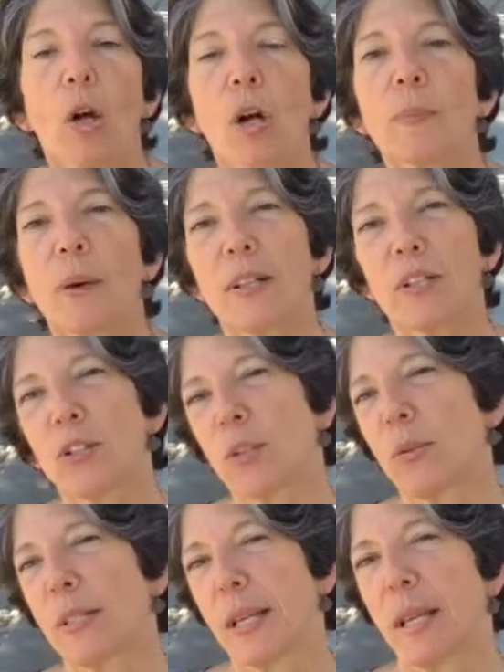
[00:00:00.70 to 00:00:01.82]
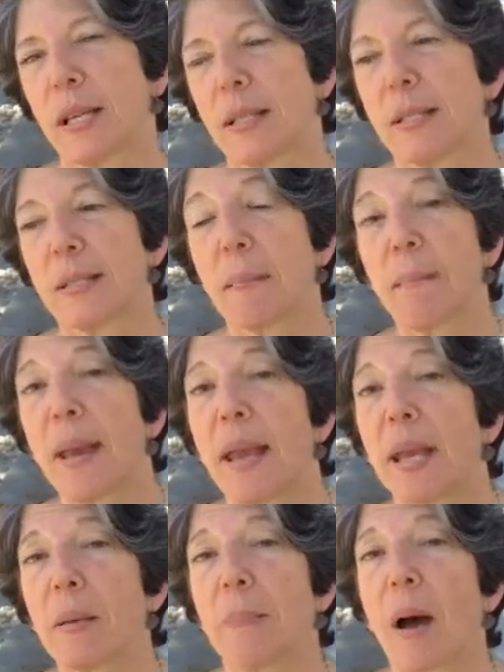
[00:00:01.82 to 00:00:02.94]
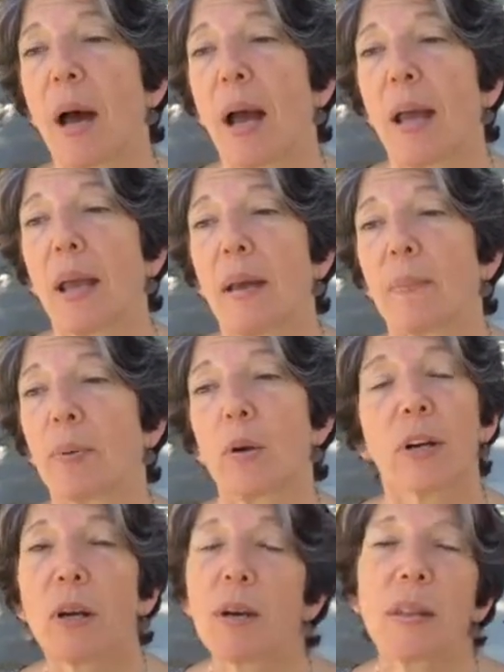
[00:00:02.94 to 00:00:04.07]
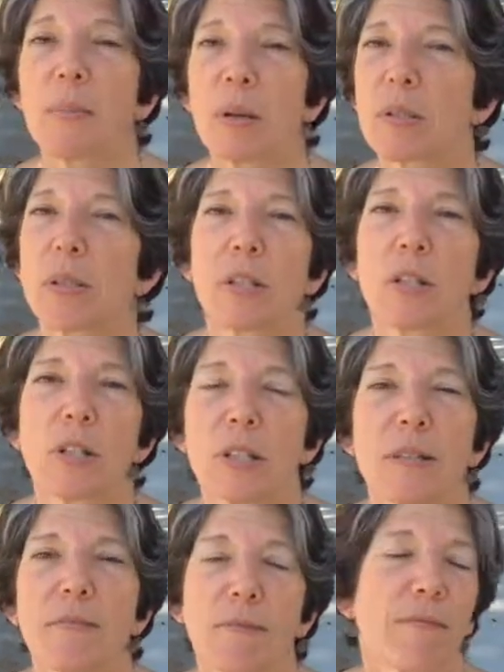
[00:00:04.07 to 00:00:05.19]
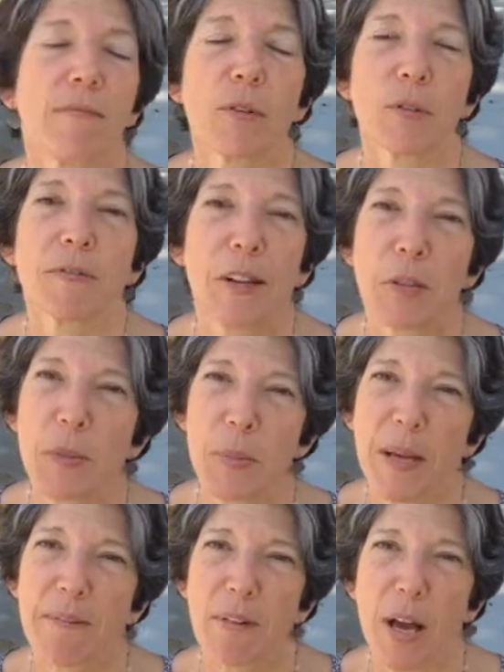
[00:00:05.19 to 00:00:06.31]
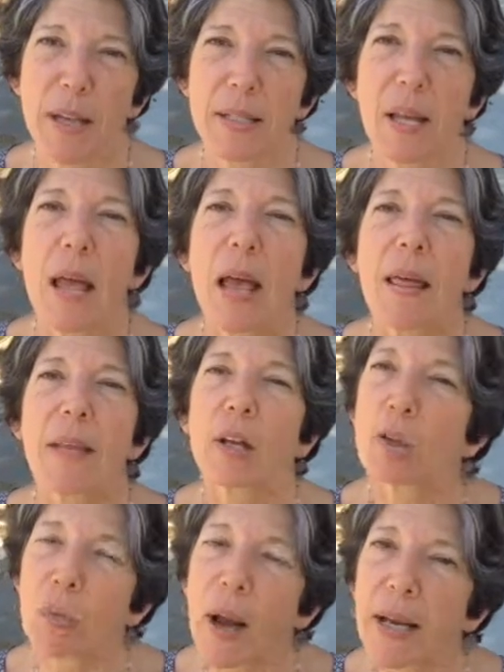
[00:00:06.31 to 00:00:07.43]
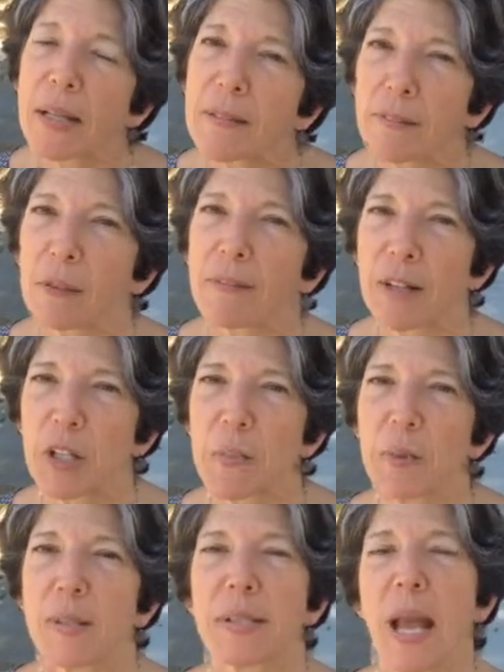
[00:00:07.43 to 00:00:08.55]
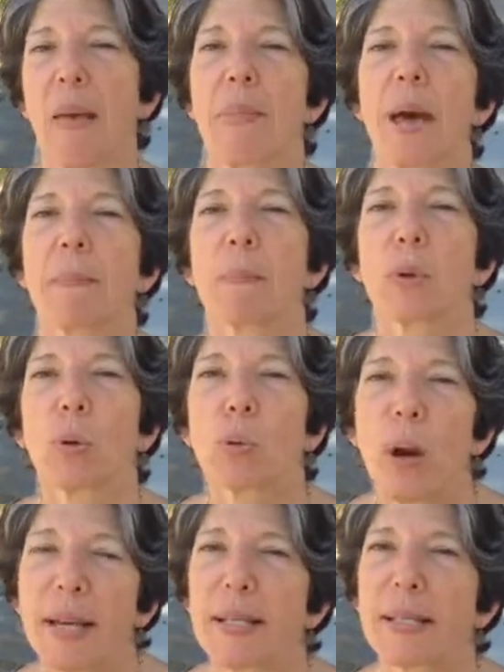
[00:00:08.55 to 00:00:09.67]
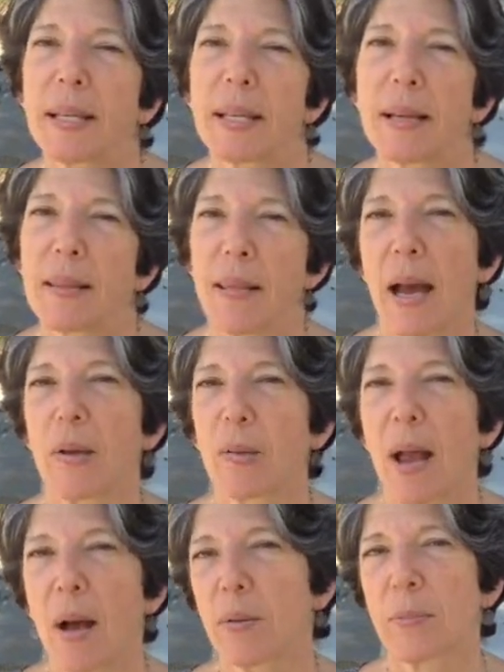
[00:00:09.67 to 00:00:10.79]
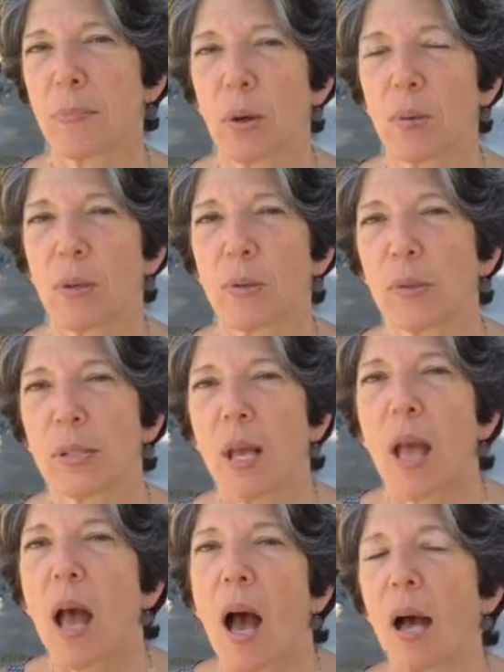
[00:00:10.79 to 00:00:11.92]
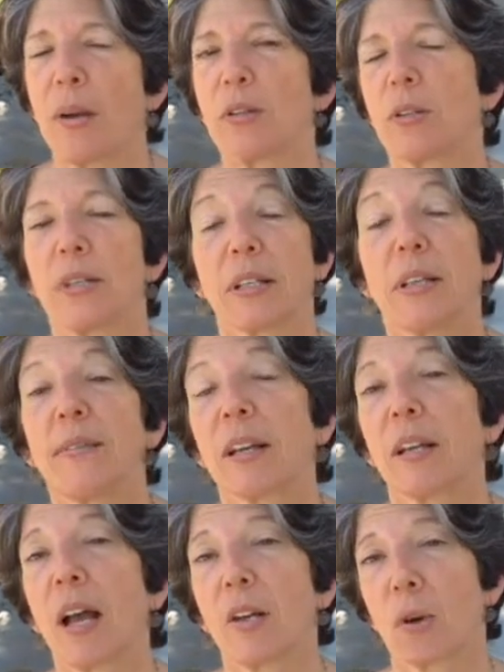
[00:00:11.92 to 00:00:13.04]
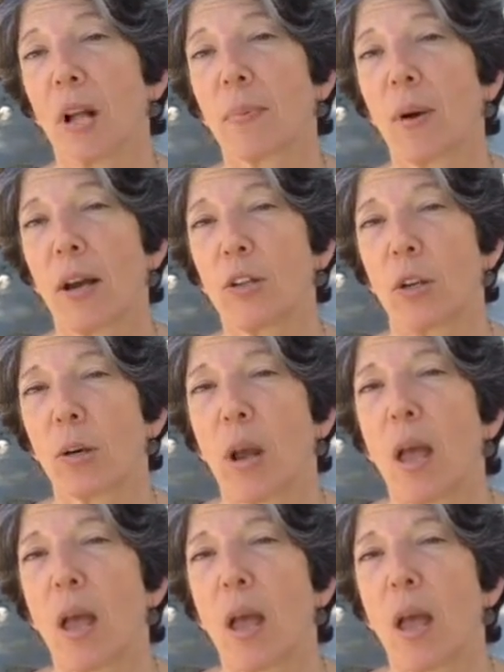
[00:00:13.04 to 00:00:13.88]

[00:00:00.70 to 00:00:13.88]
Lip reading: cold pressed juice is made by procuring the most delicious fruits and vegetables we can find, then grinding the fruit and vegetables, and then pressing that ground produce under significant hydraulic pressure